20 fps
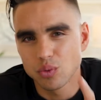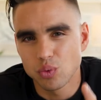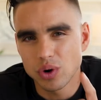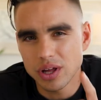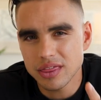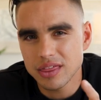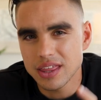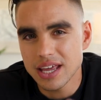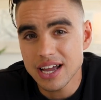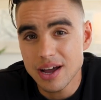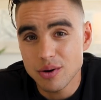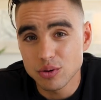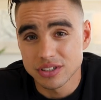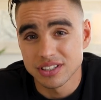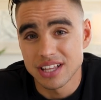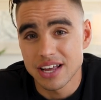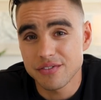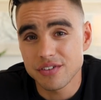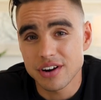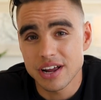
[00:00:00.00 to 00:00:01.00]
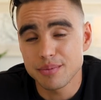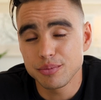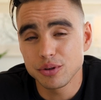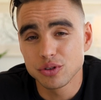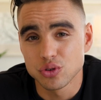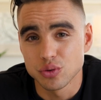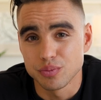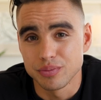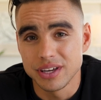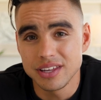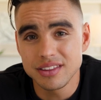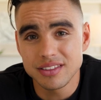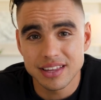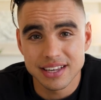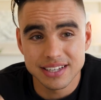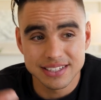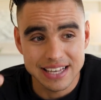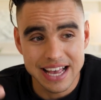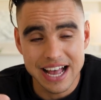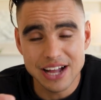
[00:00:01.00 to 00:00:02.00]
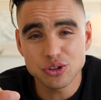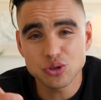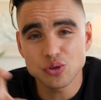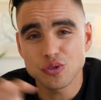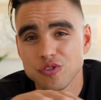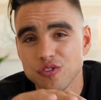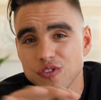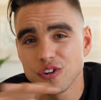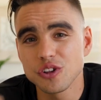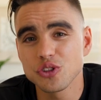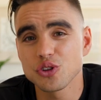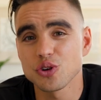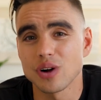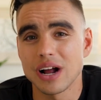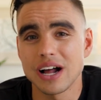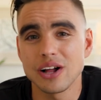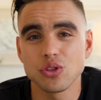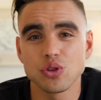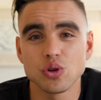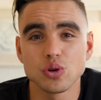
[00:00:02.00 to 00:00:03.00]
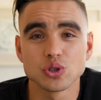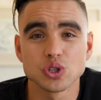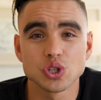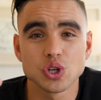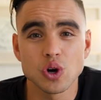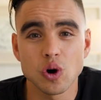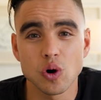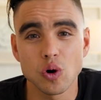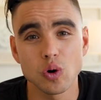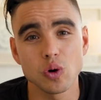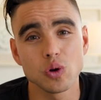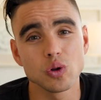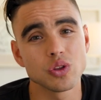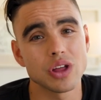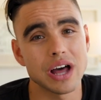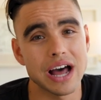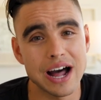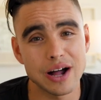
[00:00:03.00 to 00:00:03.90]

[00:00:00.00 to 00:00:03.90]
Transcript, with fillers: the one thing I was never able to beat is how to filter out those cold